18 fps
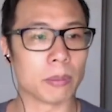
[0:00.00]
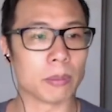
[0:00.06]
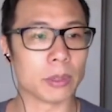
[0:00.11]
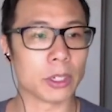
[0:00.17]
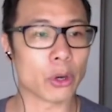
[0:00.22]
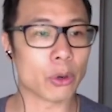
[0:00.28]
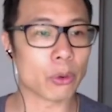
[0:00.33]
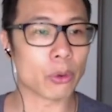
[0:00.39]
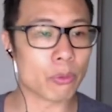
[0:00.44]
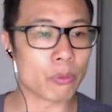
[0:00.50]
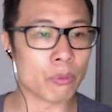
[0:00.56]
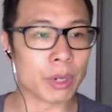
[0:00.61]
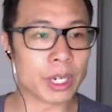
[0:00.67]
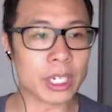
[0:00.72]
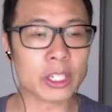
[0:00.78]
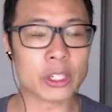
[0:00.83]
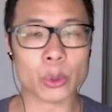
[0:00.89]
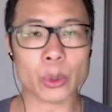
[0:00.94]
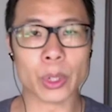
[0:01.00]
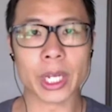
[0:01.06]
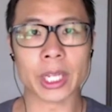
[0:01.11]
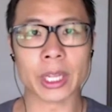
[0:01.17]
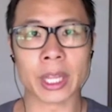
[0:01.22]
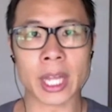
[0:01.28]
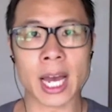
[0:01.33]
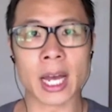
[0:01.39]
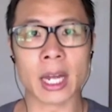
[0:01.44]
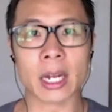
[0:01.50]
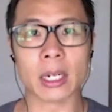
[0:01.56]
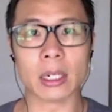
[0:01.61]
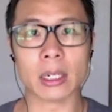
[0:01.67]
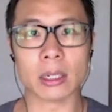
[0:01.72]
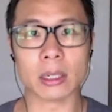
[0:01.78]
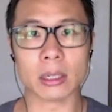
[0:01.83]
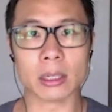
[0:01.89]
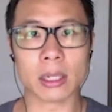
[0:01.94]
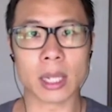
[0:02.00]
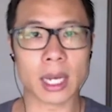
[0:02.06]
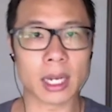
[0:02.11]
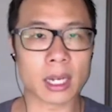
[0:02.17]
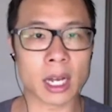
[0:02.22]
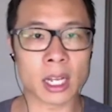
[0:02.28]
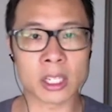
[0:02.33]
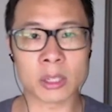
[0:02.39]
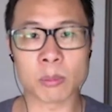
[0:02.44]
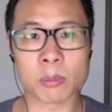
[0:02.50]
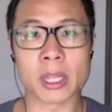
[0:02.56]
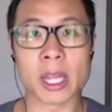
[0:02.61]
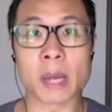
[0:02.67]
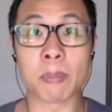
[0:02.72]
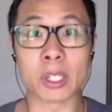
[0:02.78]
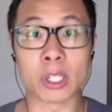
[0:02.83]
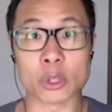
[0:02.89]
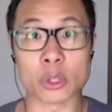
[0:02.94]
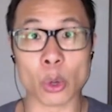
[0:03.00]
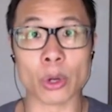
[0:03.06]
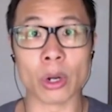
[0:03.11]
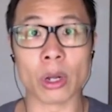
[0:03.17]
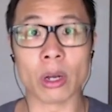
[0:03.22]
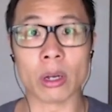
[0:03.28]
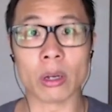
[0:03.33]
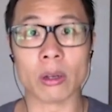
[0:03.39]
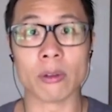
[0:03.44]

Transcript: you know, redoing that customer, that persona